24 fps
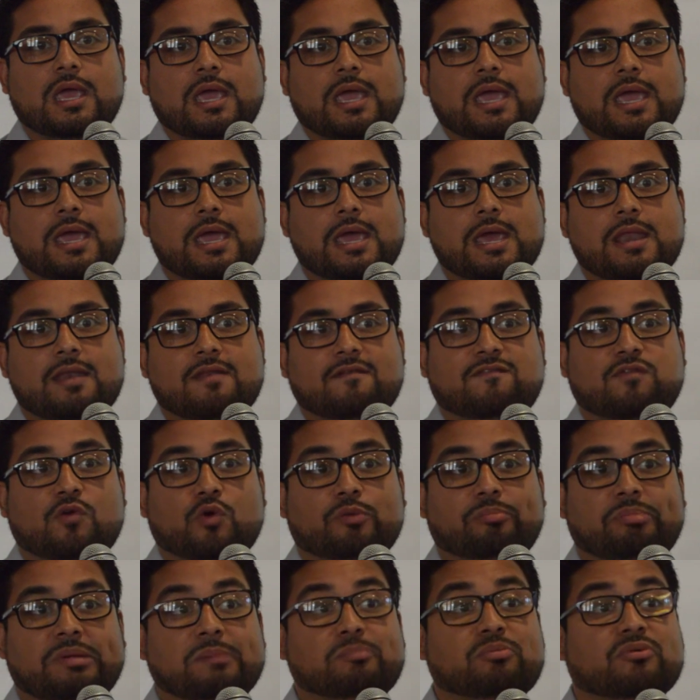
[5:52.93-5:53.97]
and
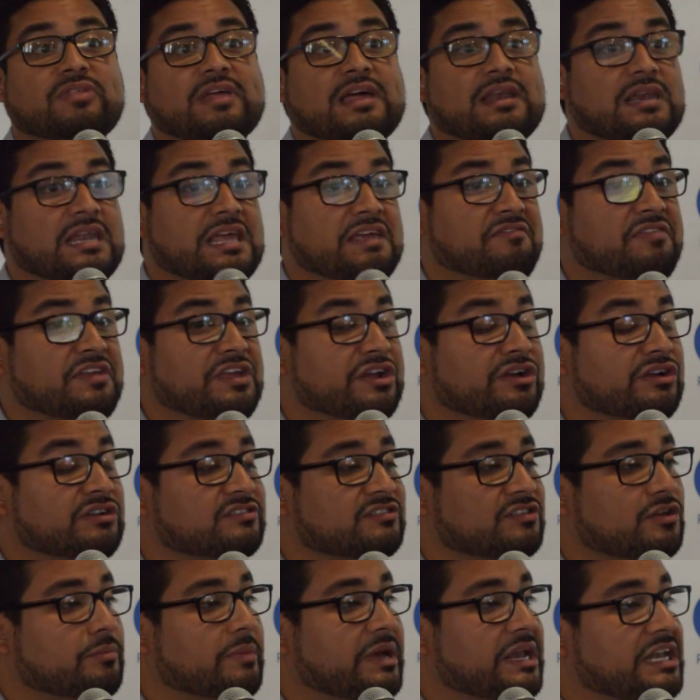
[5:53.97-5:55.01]
for people that live here,
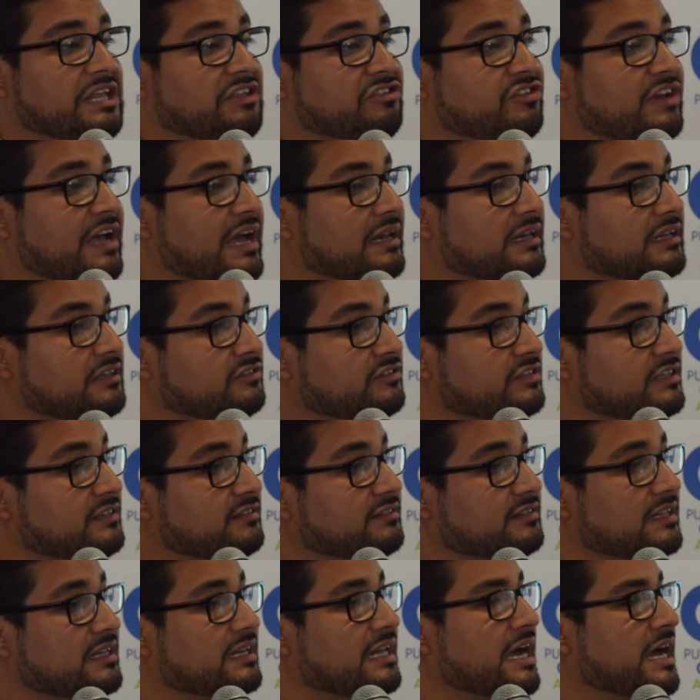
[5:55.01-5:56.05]
so many
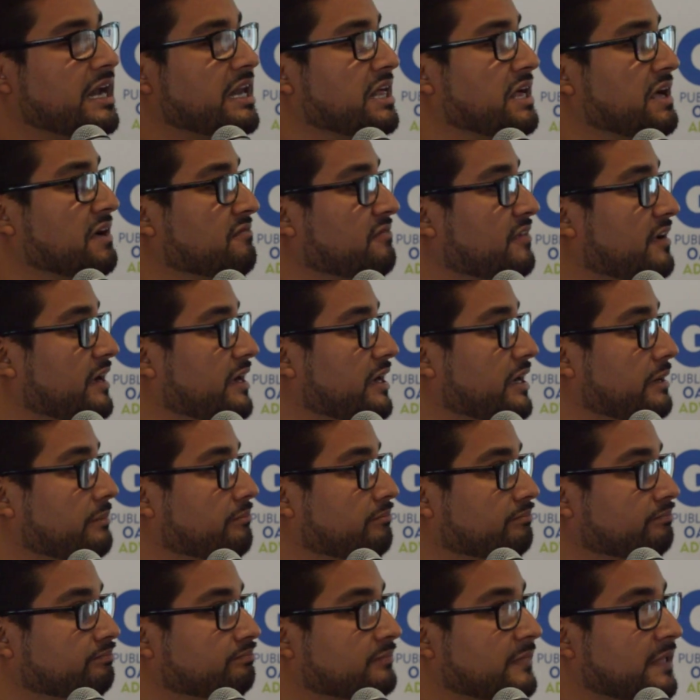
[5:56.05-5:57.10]
challenges, a lot
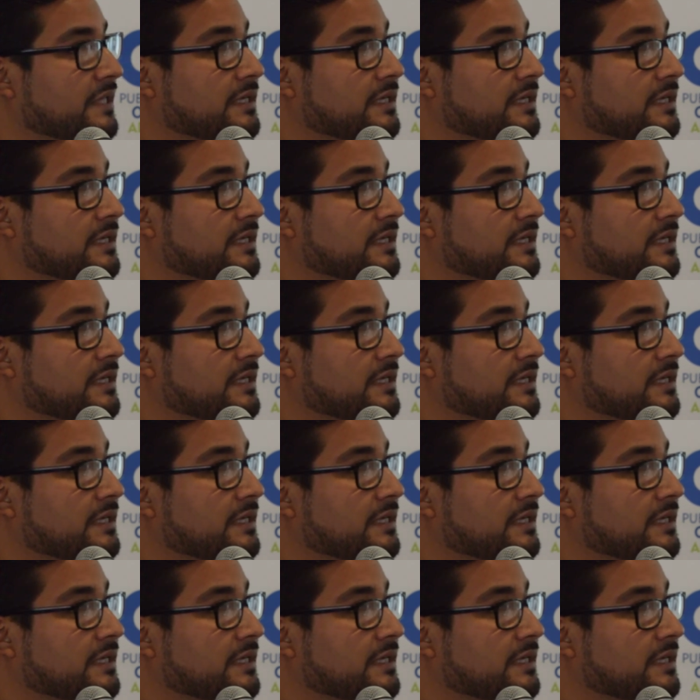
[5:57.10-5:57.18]
of